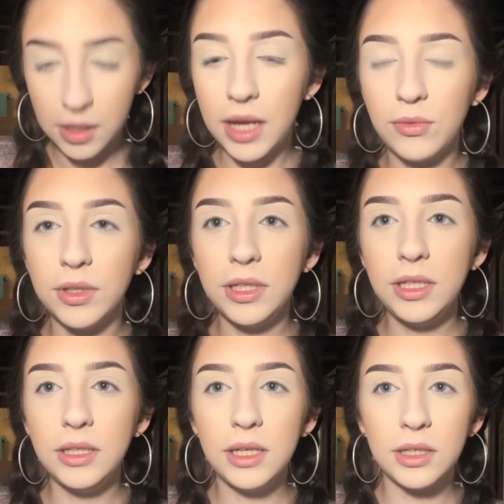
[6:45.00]
I really
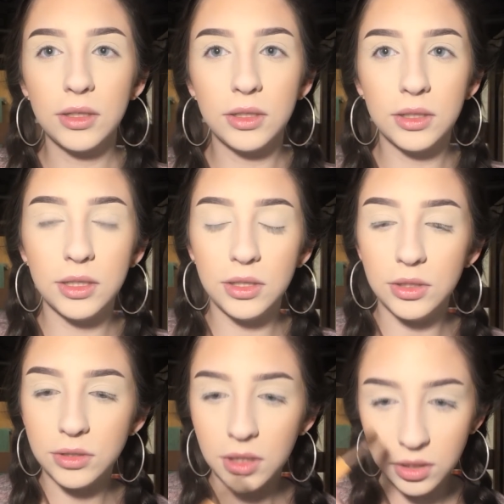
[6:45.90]
need, like, a good
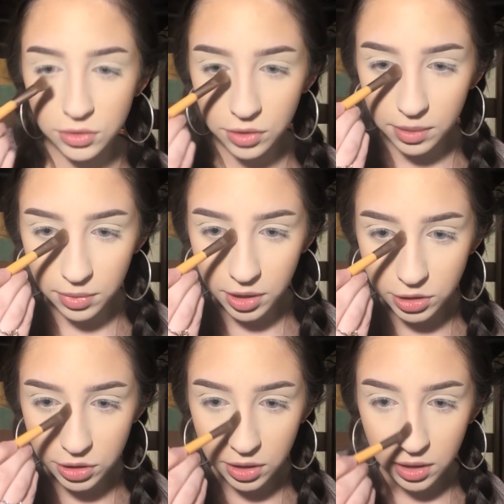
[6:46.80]
nose contouring
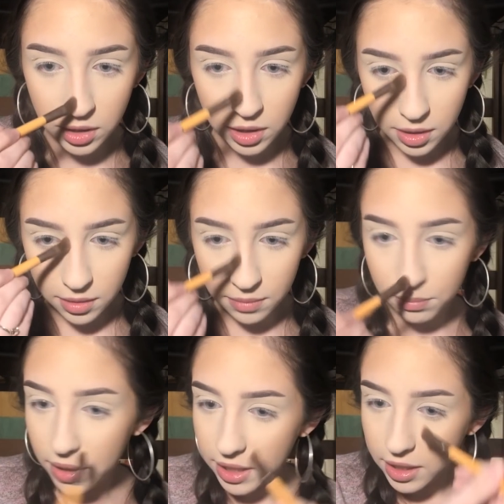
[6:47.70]
brush,
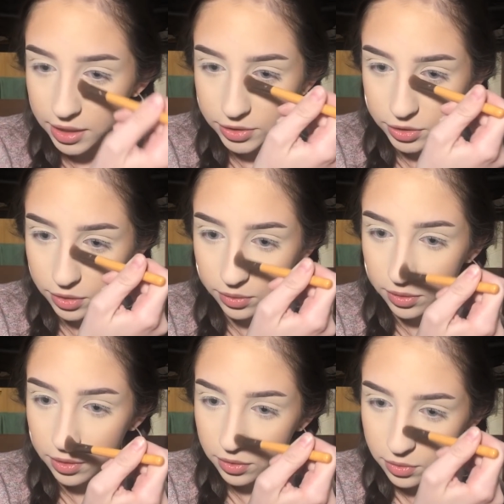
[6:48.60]
but I don't
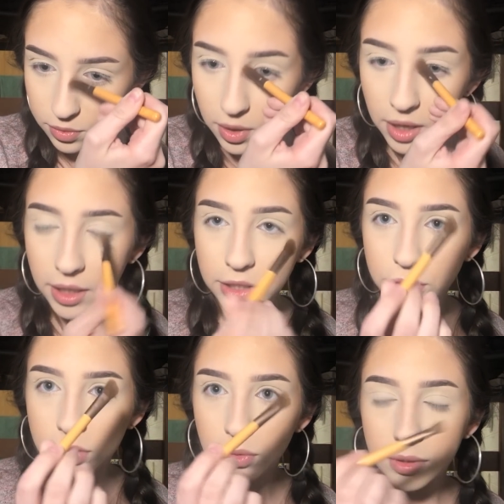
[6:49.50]
own one. I
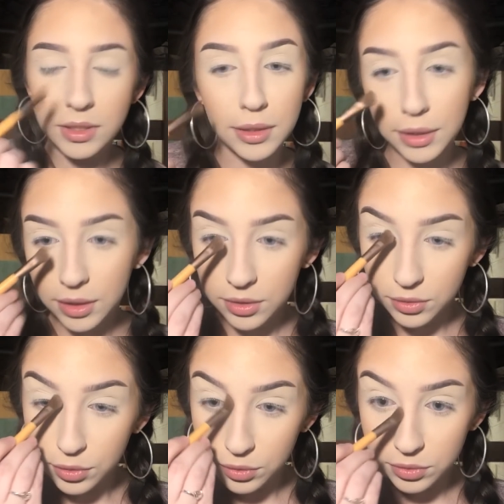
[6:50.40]
just own this, like, Eco
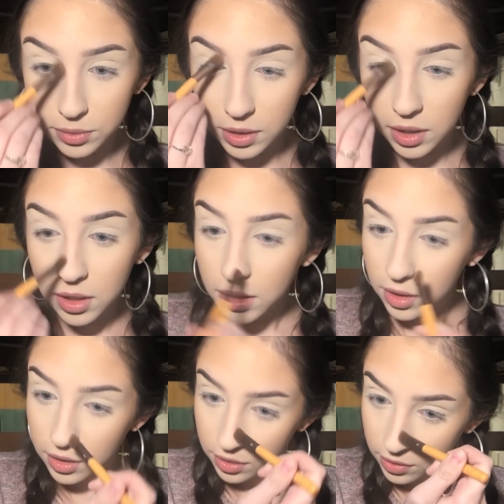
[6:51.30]
Tools one.
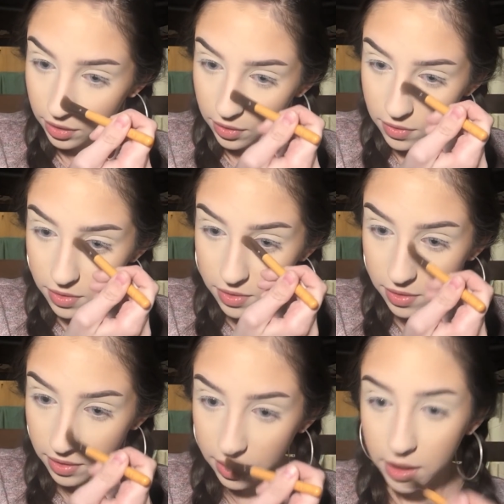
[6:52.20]
So
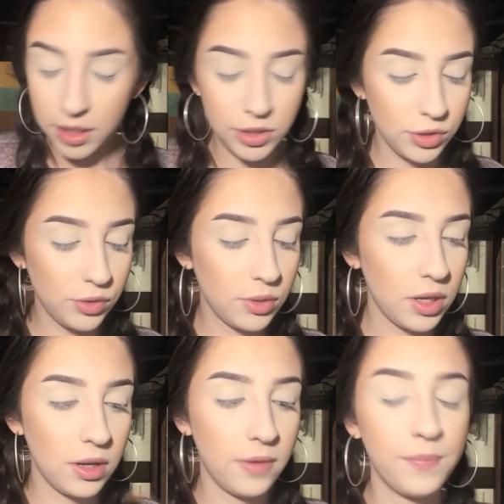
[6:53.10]
I do
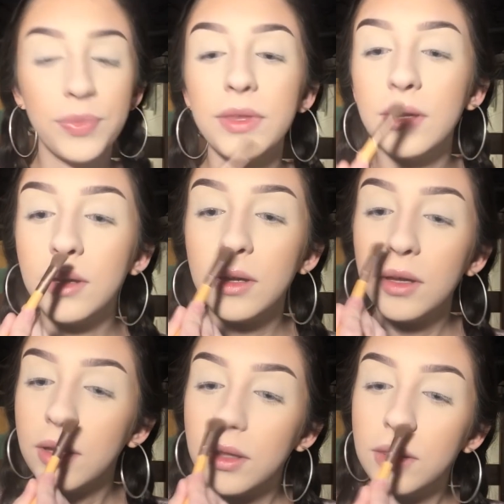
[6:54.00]

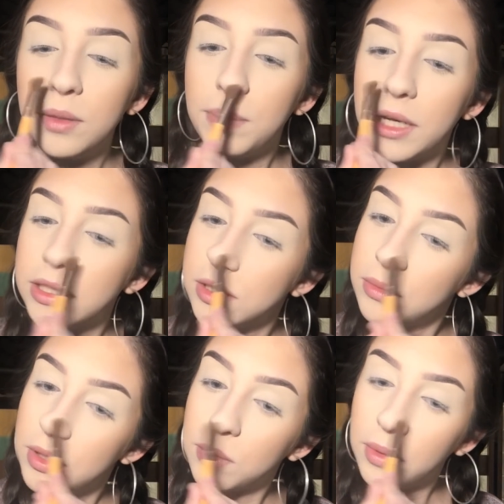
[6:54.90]
the best
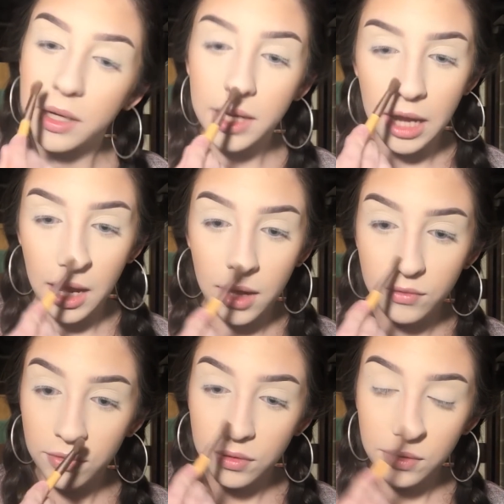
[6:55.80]
with what I have.
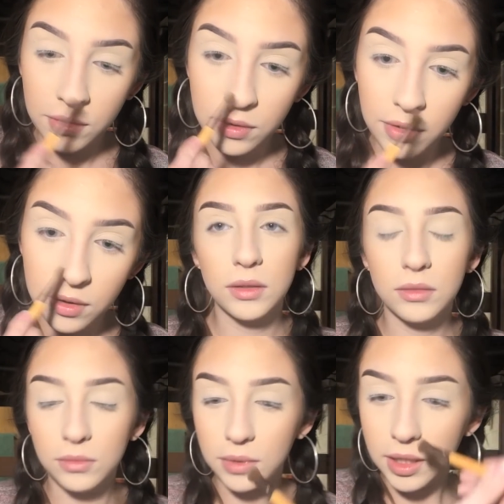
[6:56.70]

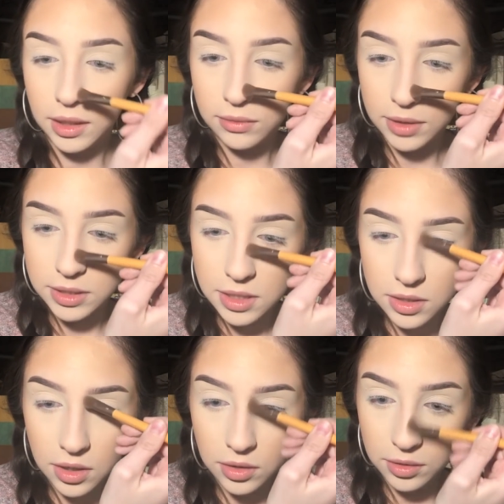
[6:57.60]
Wait, why does
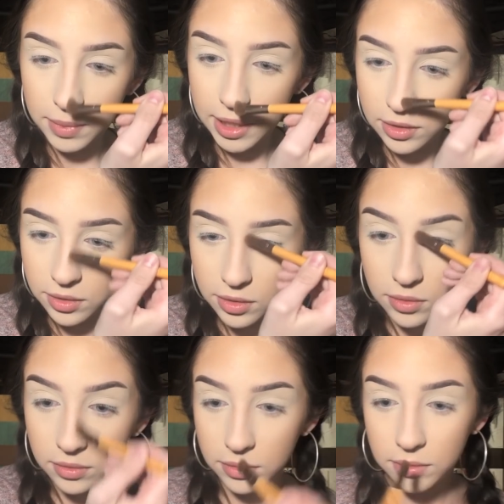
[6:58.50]
that not look bad though?